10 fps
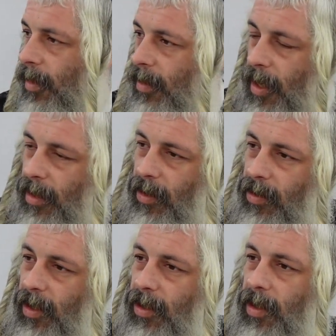That
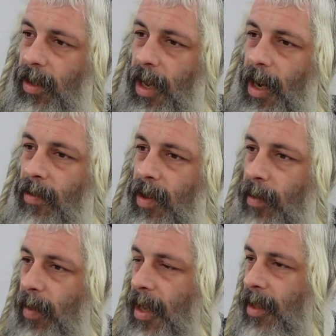that
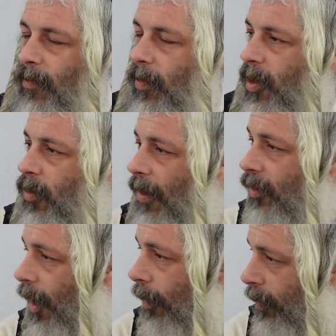everything ends up from the ground
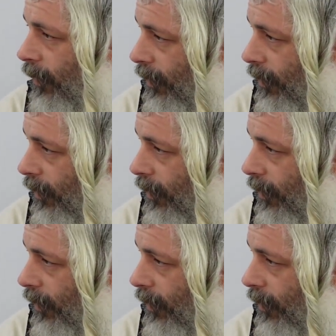up